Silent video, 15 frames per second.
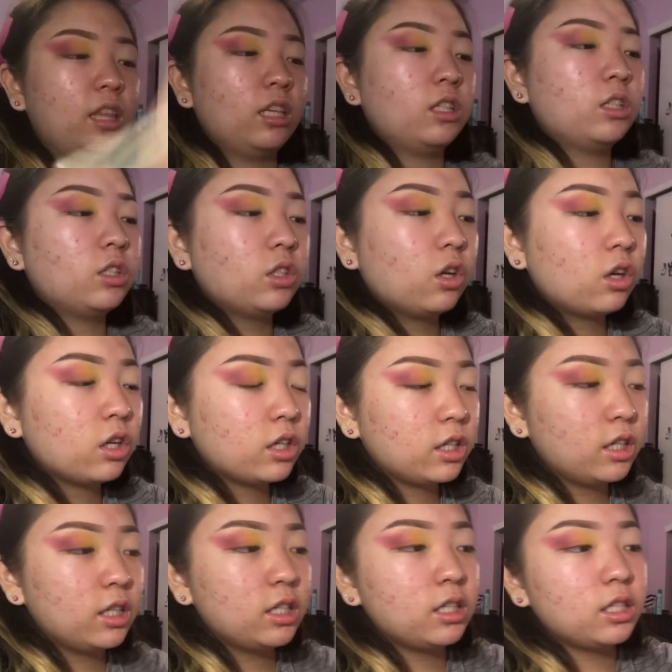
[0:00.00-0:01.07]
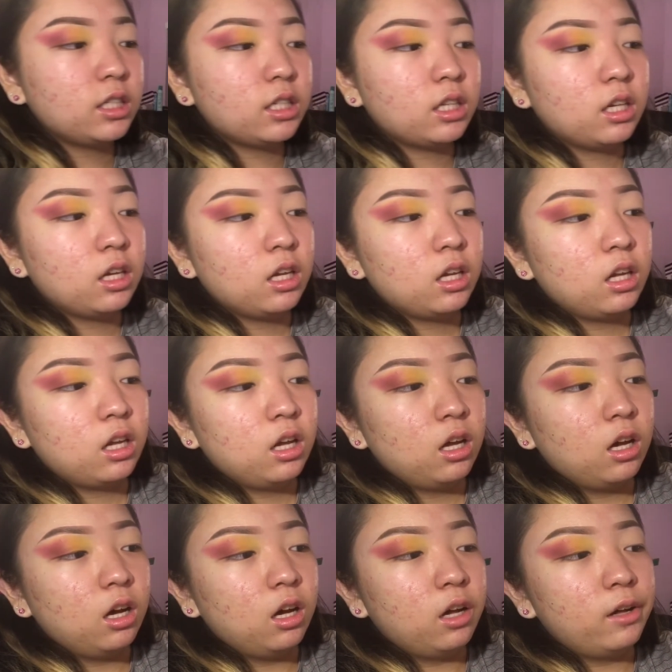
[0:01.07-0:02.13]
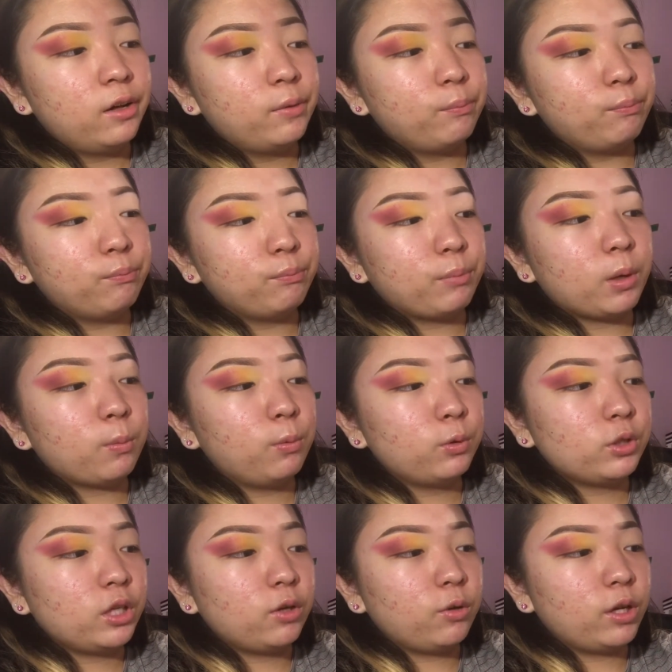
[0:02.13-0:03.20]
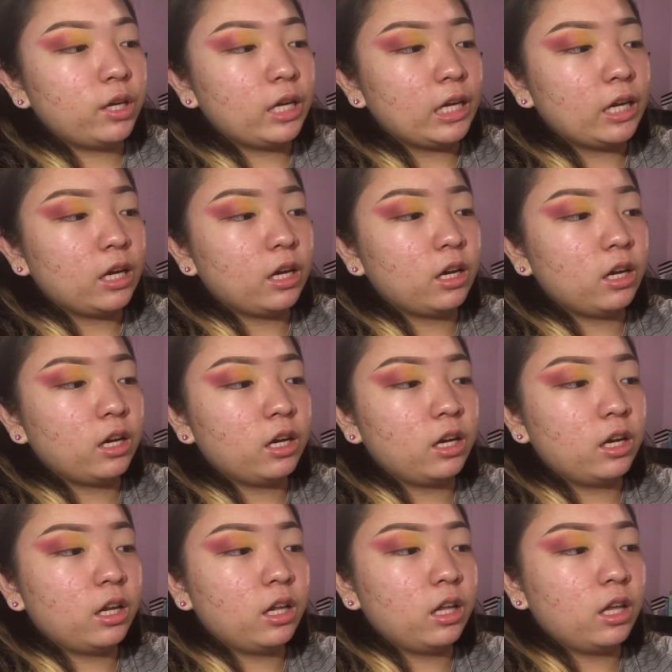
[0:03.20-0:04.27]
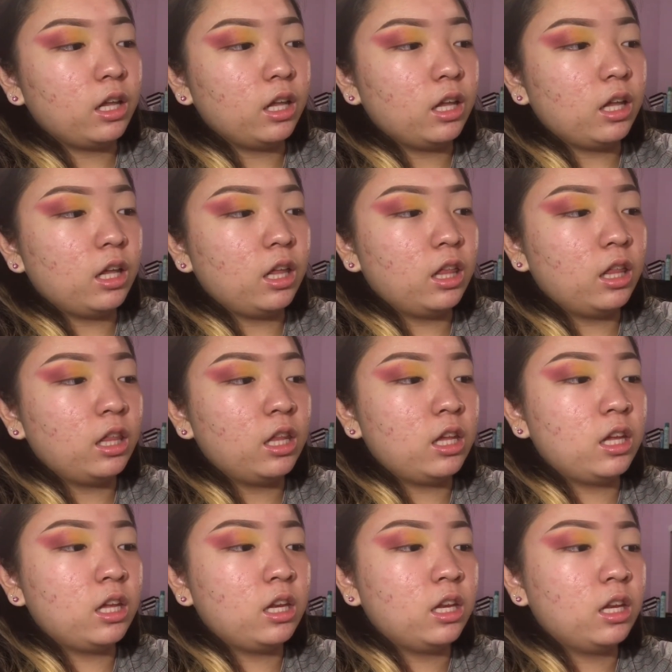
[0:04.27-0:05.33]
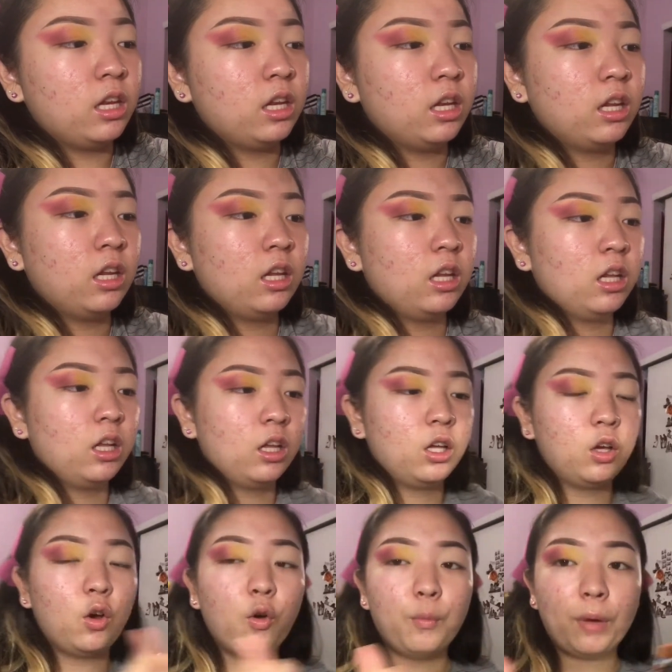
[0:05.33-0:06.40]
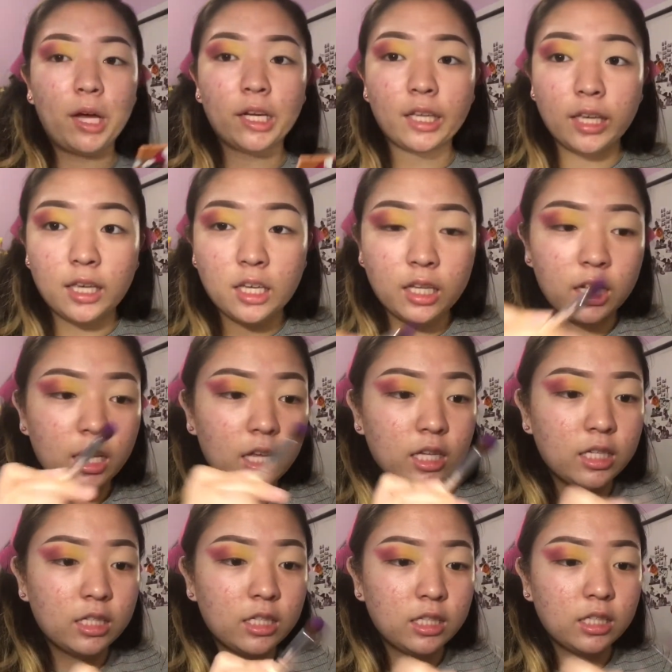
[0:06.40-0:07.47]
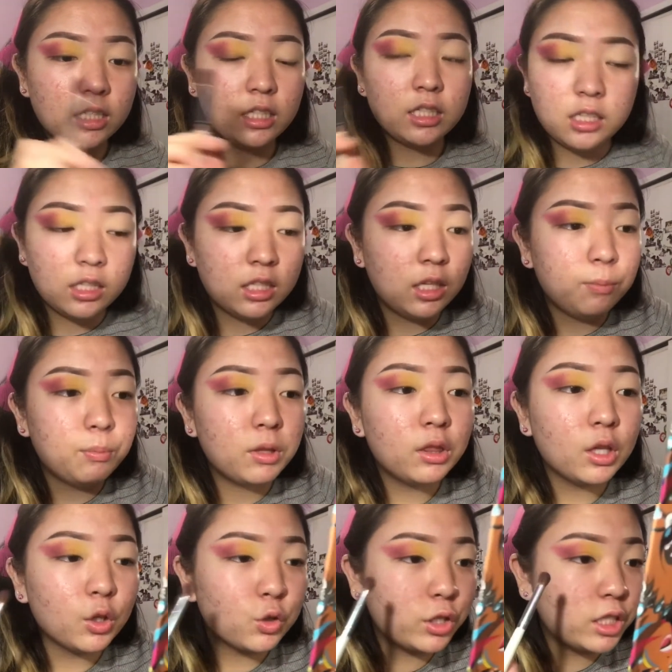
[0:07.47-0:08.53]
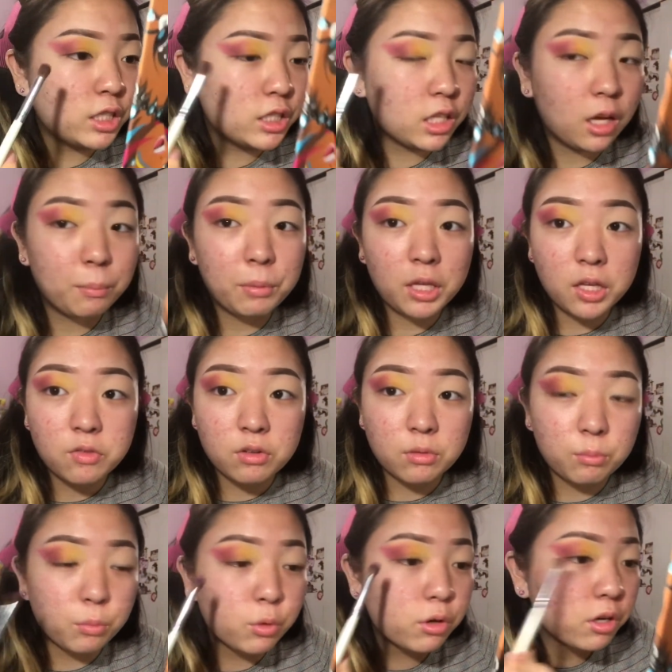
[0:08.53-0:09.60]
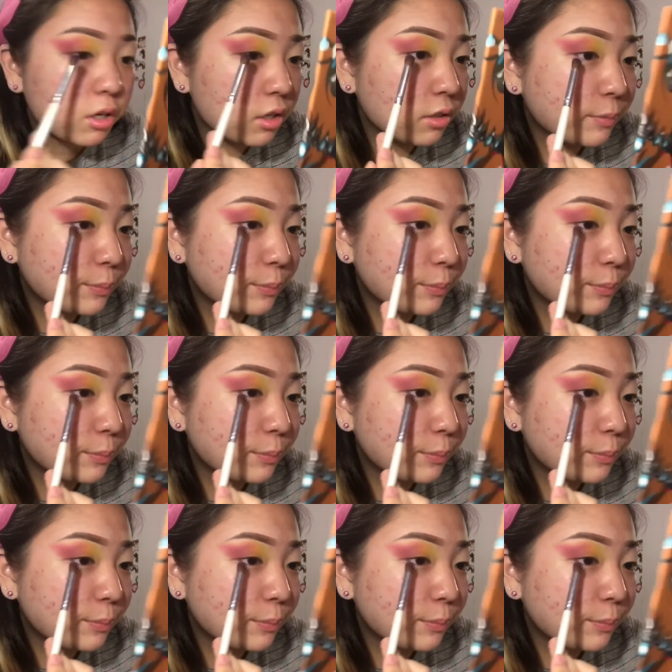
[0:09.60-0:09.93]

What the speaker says: the darkest purple shade right here and then go back in and deepen the crease up even more.